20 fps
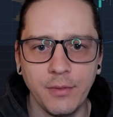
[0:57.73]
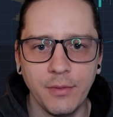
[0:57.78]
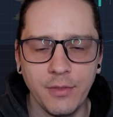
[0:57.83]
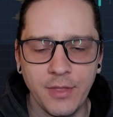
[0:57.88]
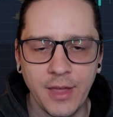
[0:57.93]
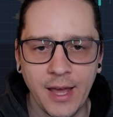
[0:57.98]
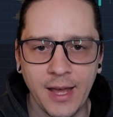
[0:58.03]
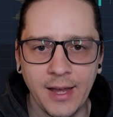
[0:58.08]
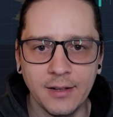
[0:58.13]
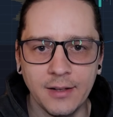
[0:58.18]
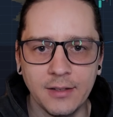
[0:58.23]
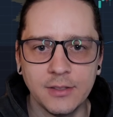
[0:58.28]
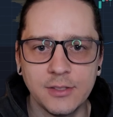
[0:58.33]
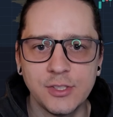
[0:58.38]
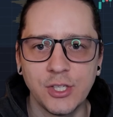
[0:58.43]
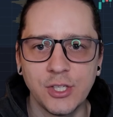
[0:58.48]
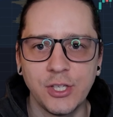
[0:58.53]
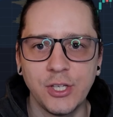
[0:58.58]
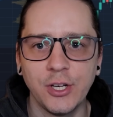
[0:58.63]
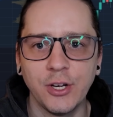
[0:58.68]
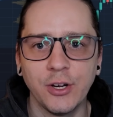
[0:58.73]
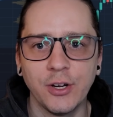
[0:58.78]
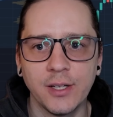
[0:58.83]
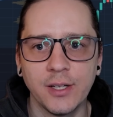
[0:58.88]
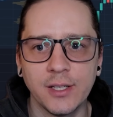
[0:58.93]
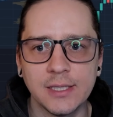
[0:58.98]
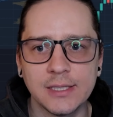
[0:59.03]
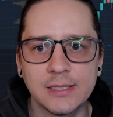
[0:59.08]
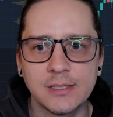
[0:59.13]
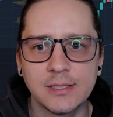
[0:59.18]
That secured
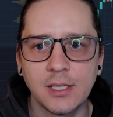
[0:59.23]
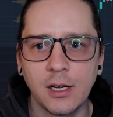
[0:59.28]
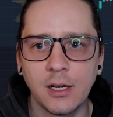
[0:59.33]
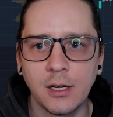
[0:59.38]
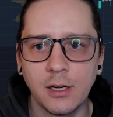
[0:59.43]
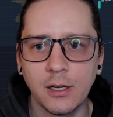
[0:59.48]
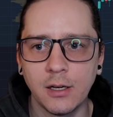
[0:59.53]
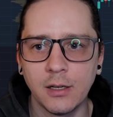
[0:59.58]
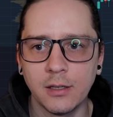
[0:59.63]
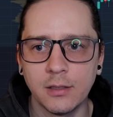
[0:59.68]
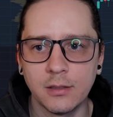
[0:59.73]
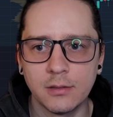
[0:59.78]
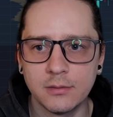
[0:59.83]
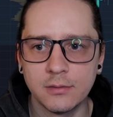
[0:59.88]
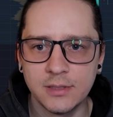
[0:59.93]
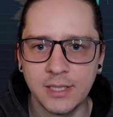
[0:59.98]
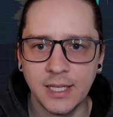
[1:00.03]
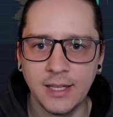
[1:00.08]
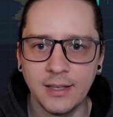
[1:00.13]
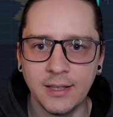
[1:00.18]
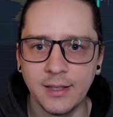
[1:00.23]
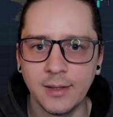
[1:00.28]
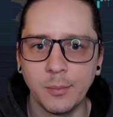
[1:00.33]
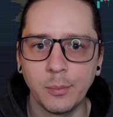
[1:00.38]
us our daily